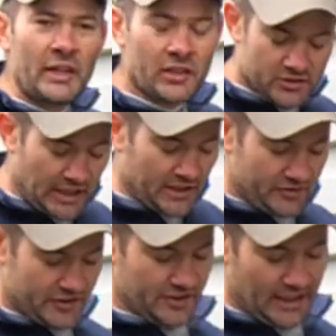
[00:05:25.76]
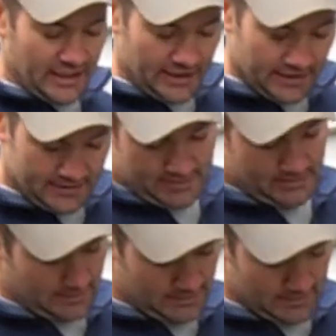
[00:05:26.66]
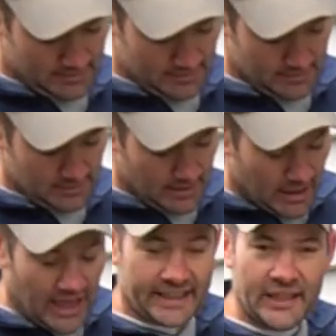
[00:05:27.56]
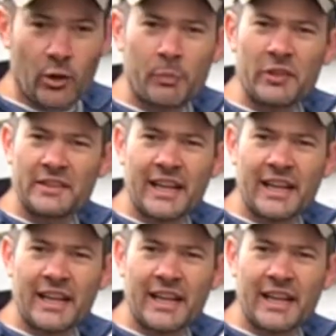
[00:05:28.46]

windows on the facade. I can open the